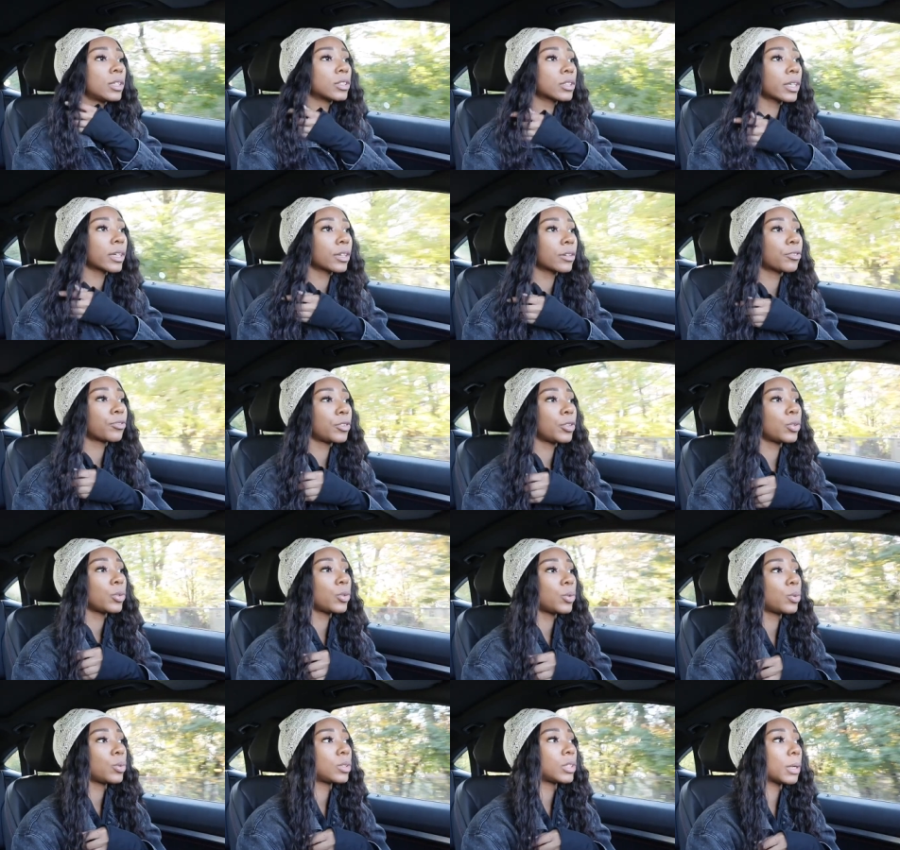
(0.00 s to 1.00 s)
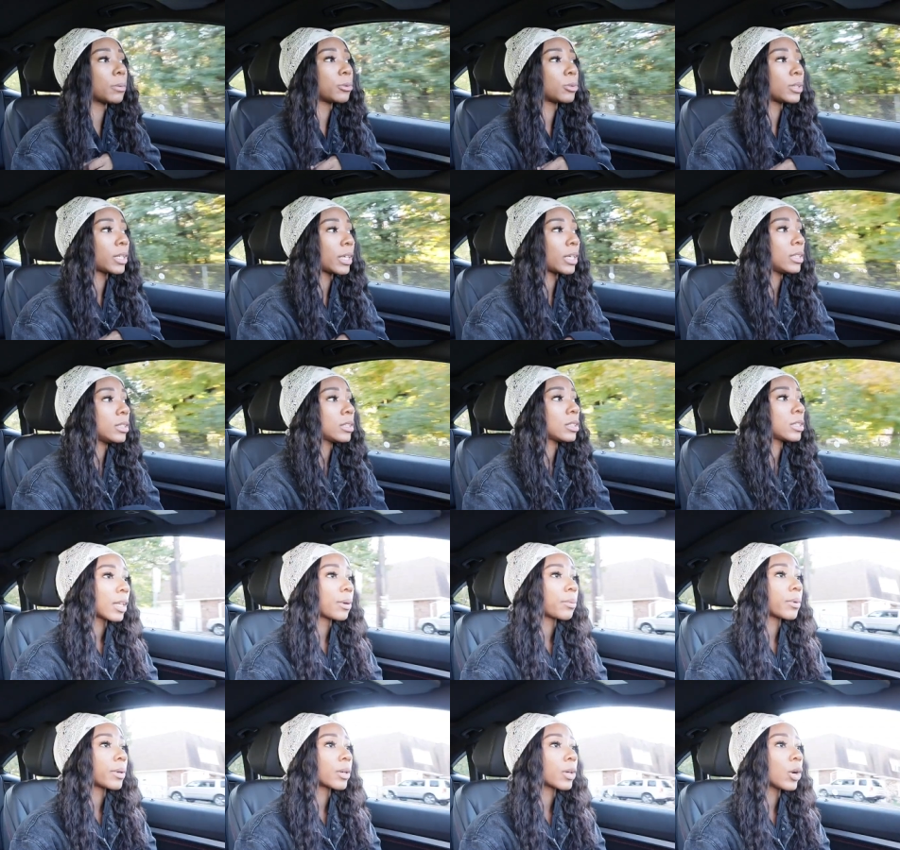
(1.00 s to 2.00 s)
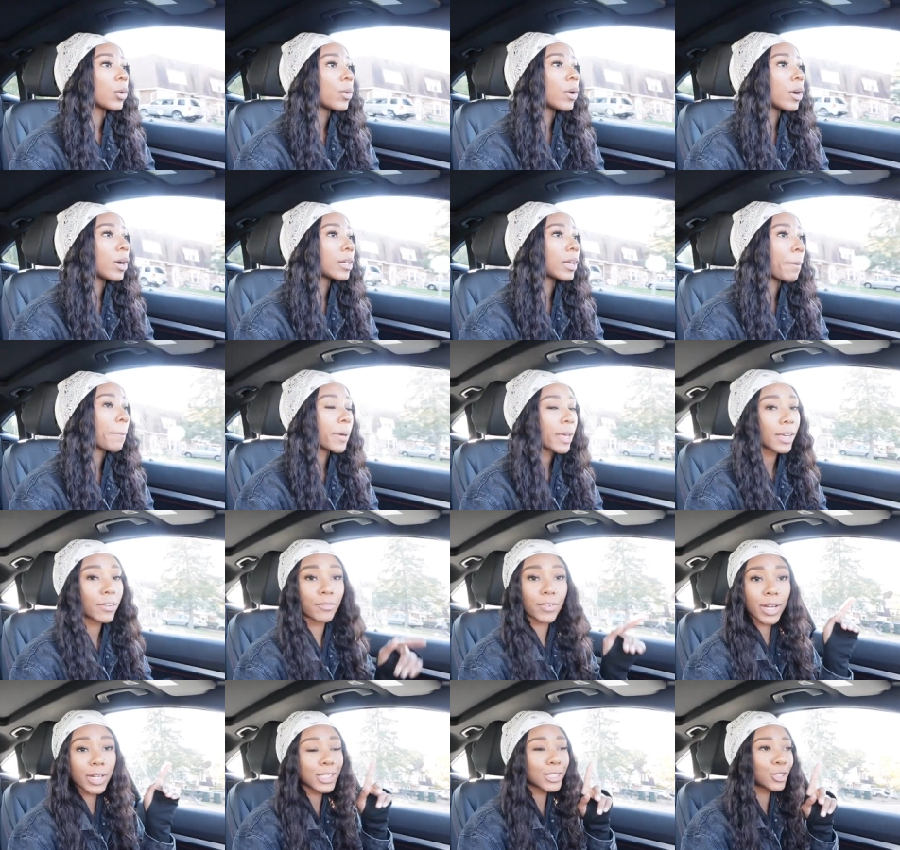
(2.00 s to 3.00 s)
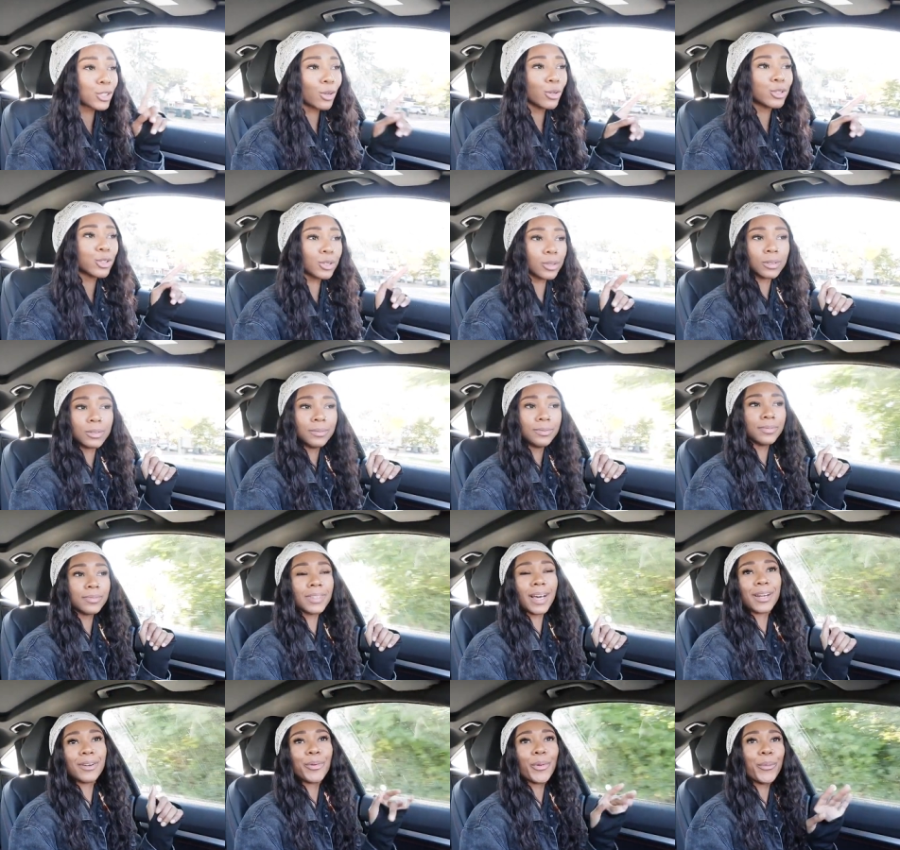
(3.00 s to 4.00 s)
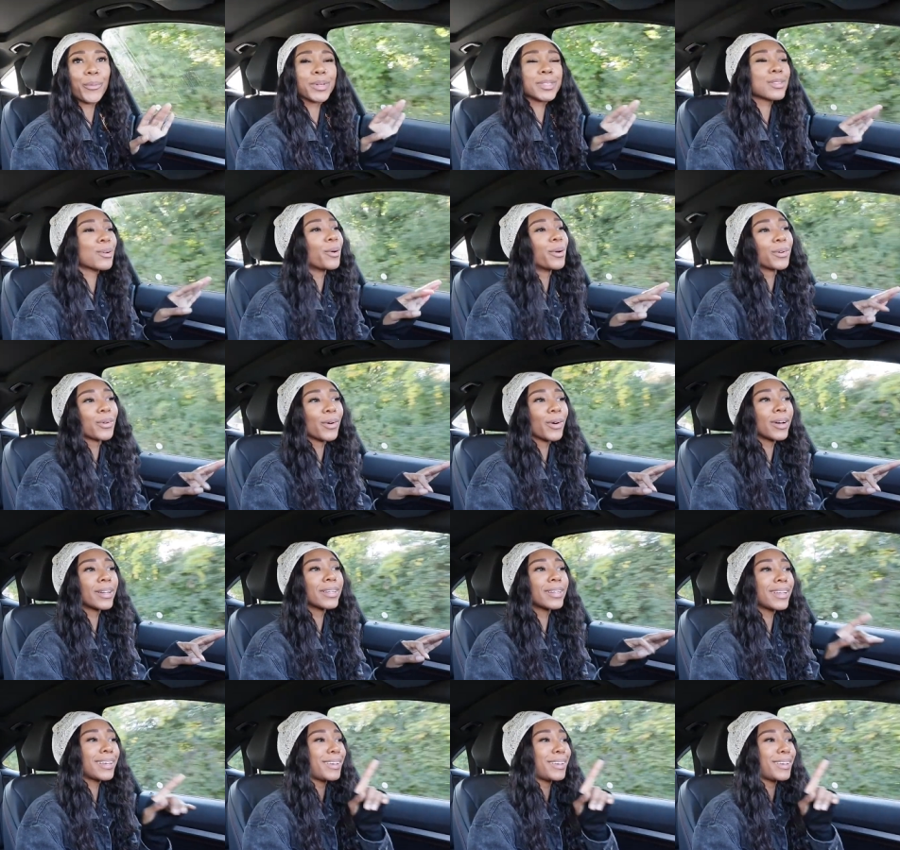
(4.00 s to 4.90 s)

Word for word: There's like a few double dates I wanna go on. I'm being very social. I don't know what's going on